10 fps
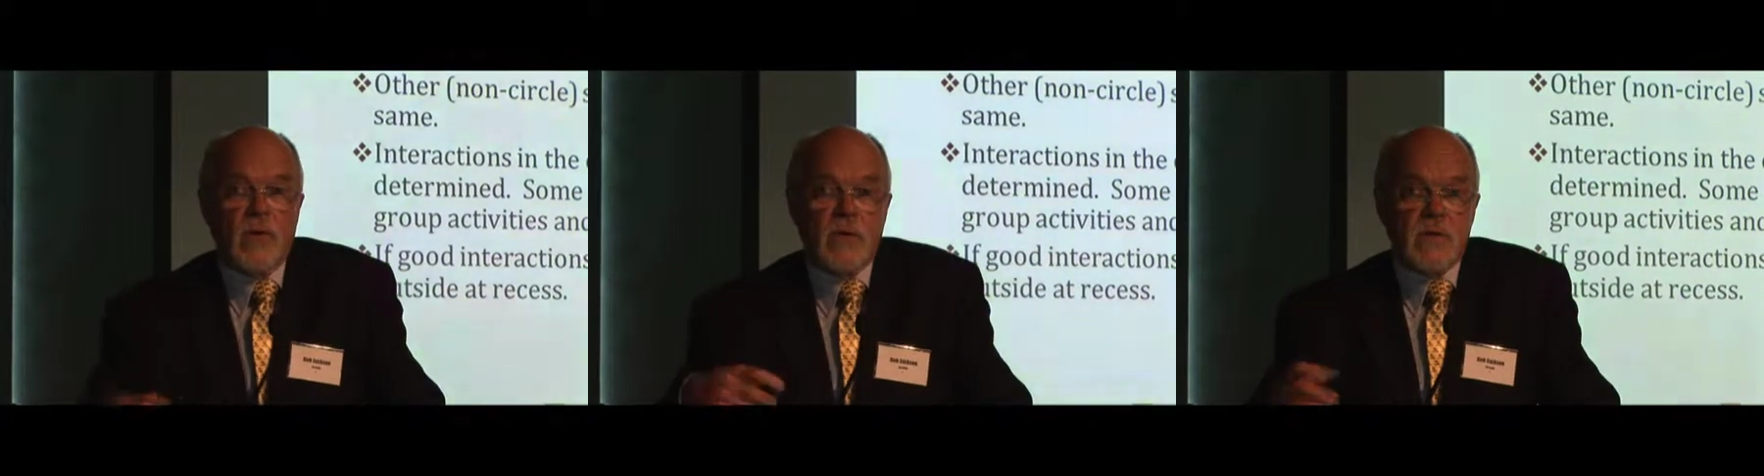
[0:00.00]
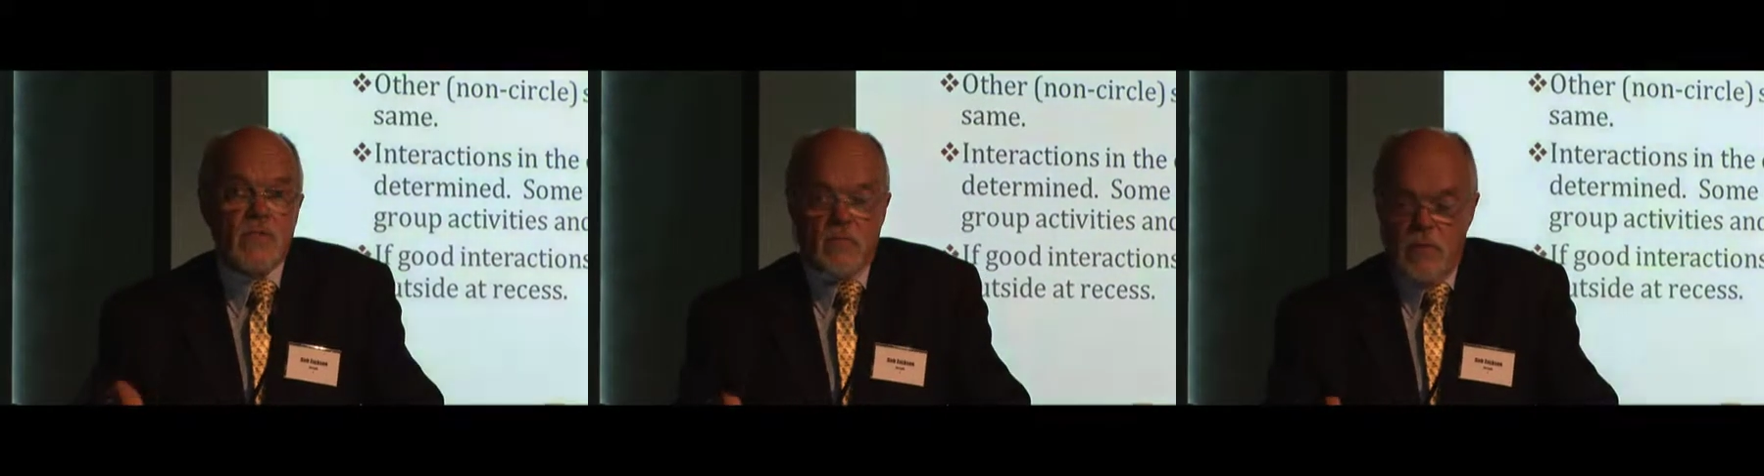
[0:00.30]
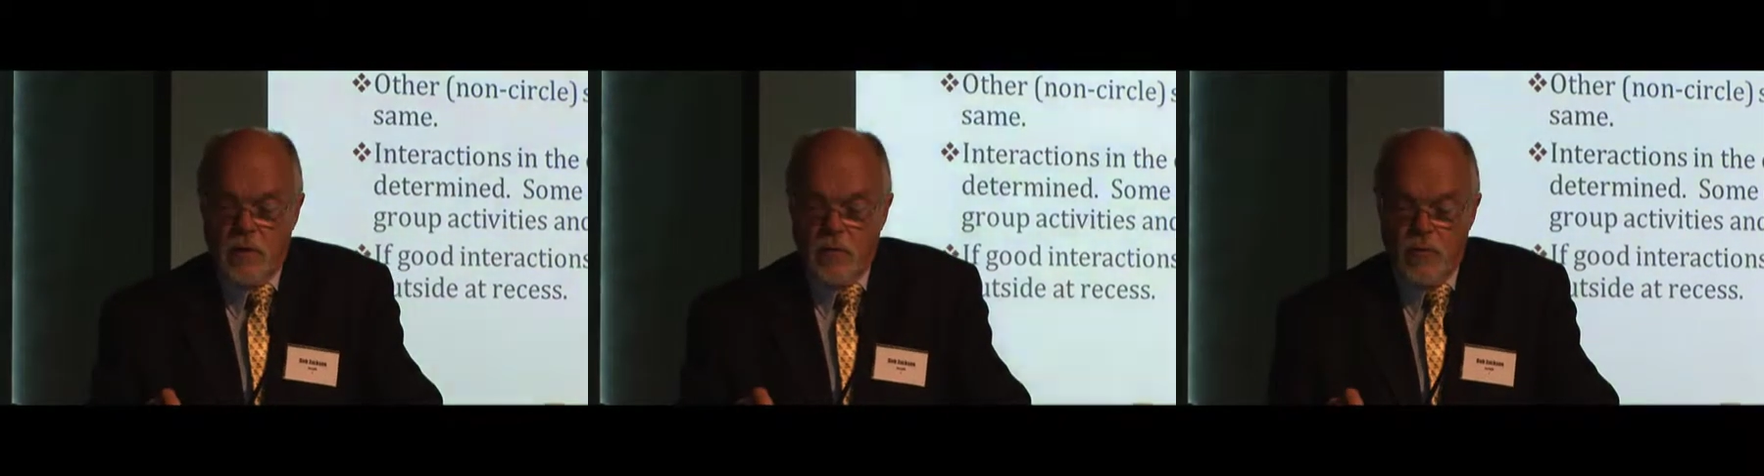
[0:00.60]
where there's
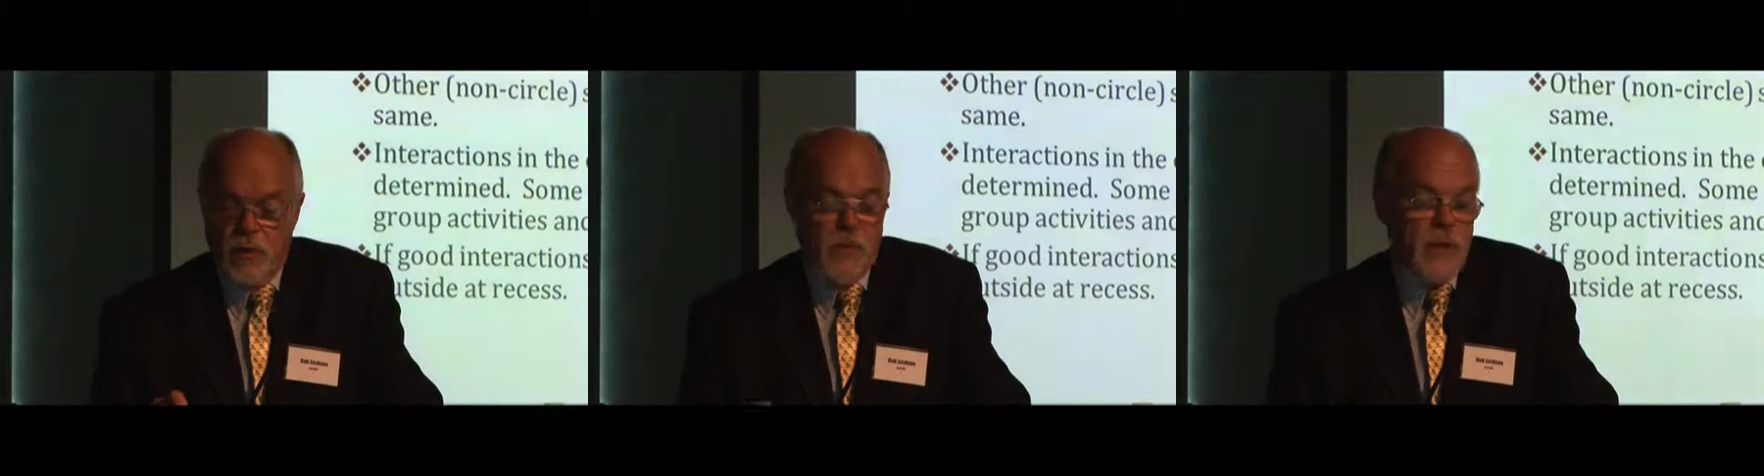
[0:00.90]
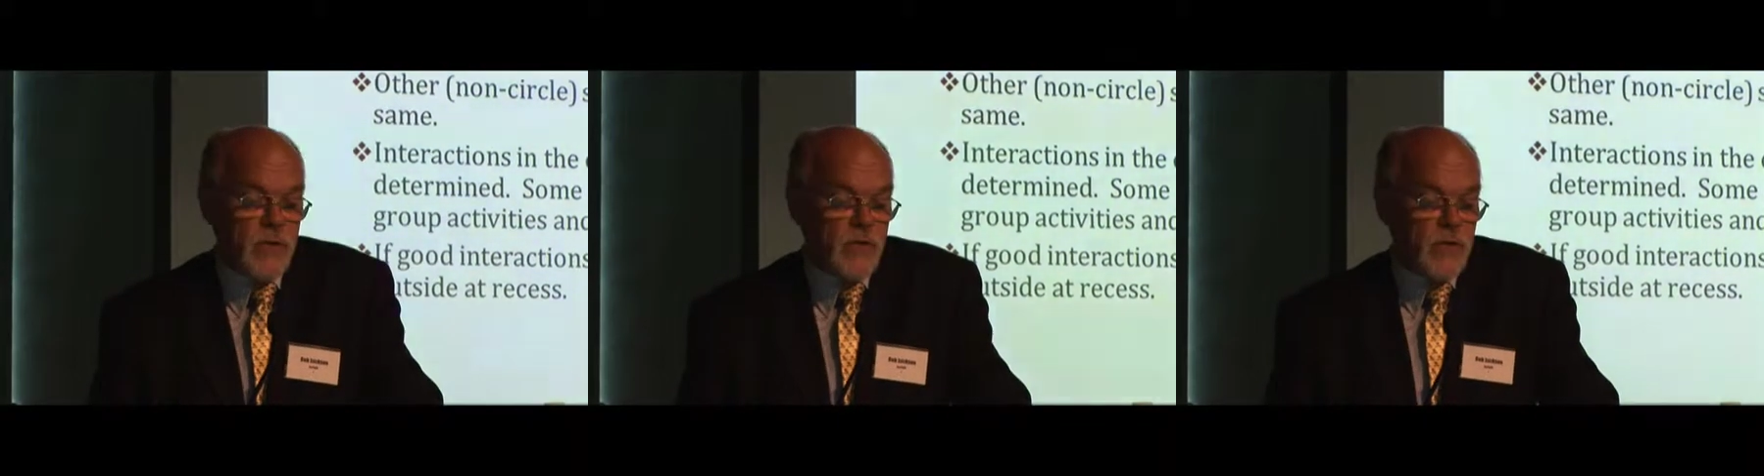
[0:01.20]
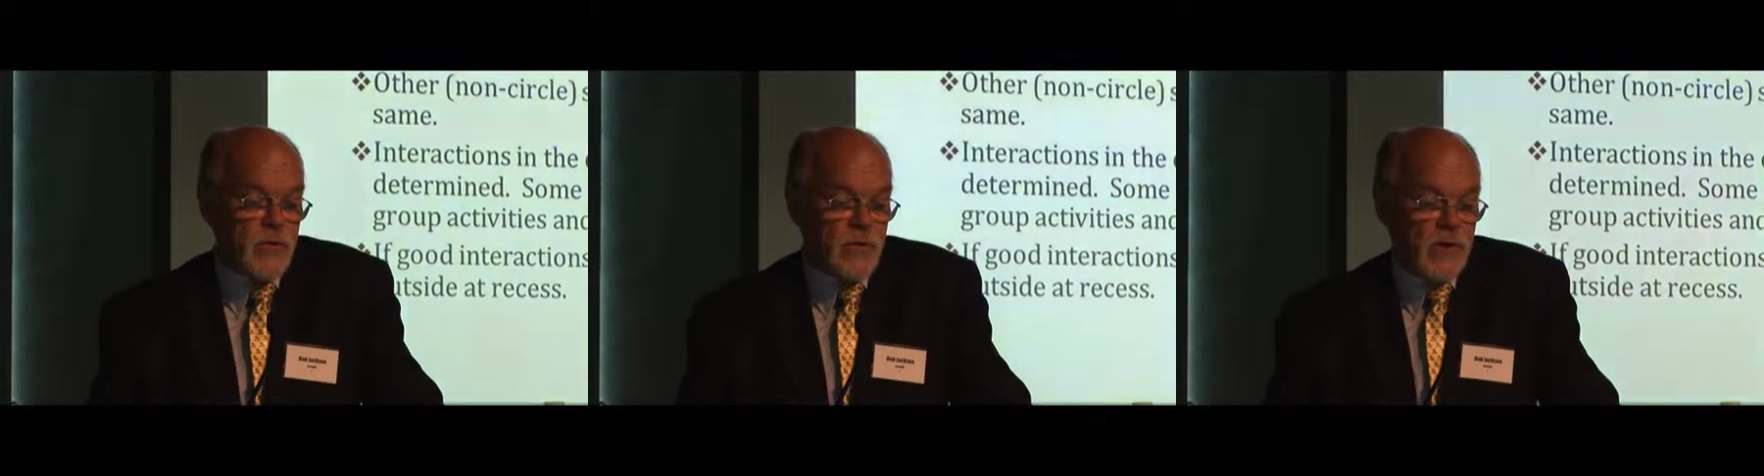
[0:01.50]
really, really major
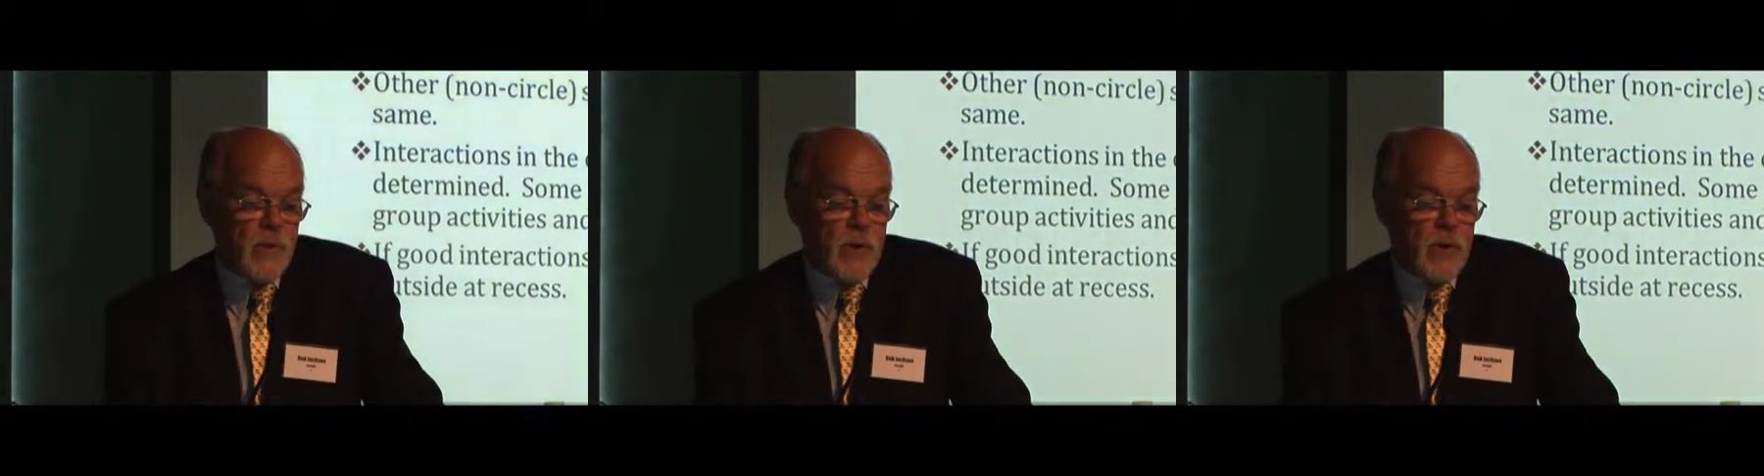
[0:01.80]
issues come